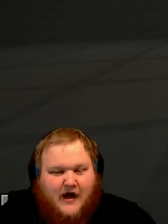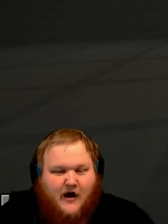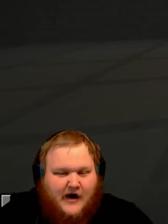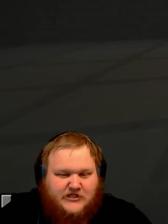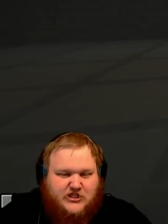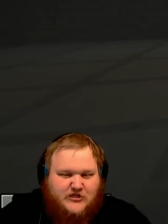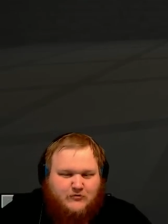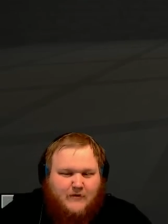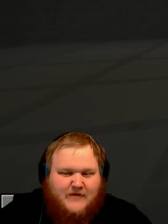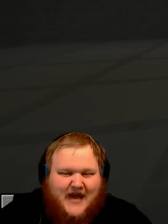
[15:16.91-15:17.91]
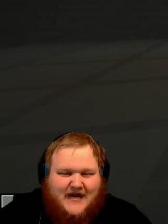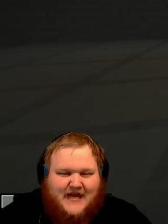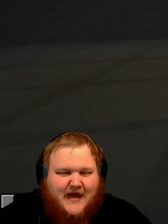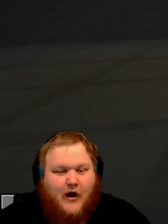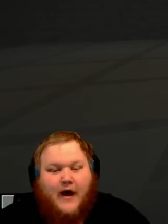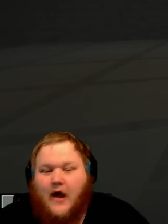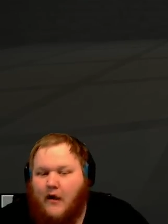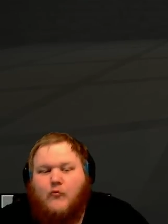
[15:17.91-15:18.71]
All right, so this is what we gotta get. I, um,